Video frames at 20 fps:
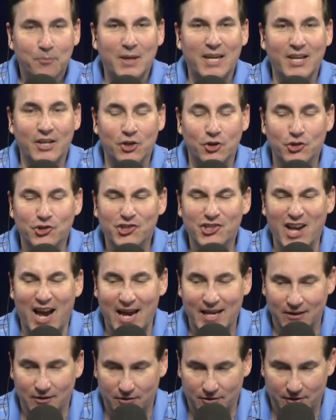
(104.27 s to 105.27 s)
Peter
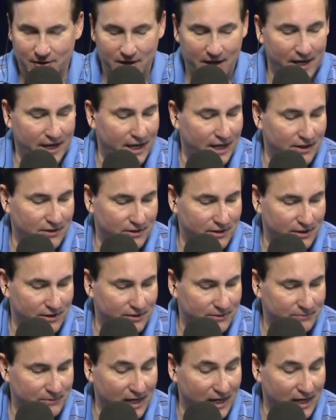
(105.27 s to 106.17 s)
Seidler and I had dinner.